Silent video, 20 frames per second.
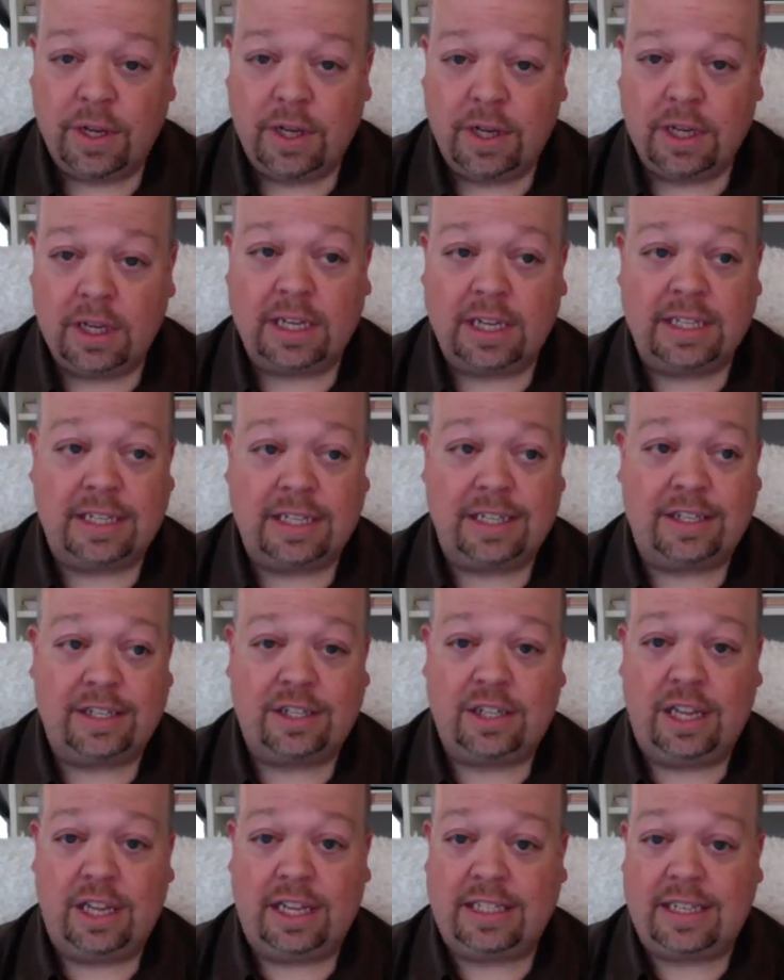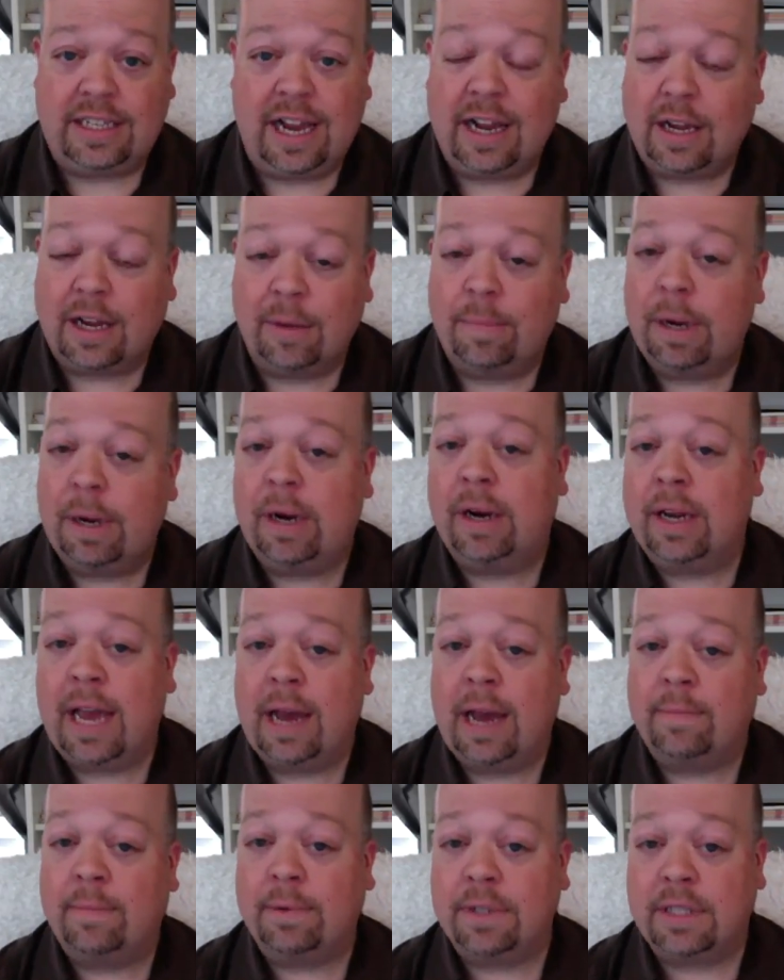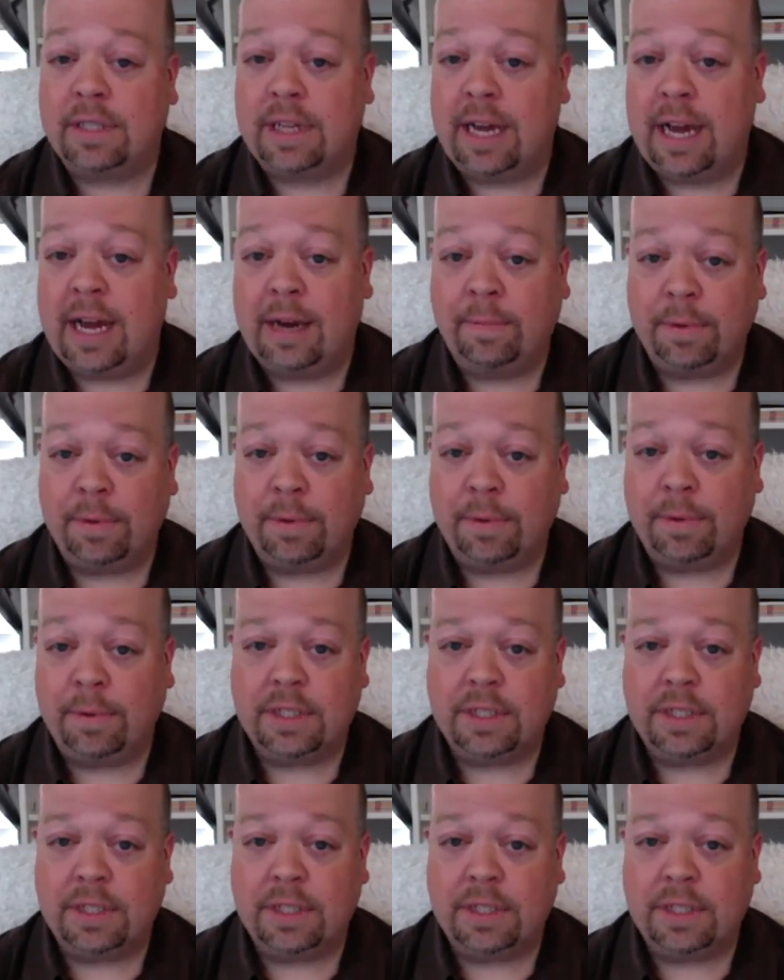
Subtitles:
because it's not comparing apples to apples.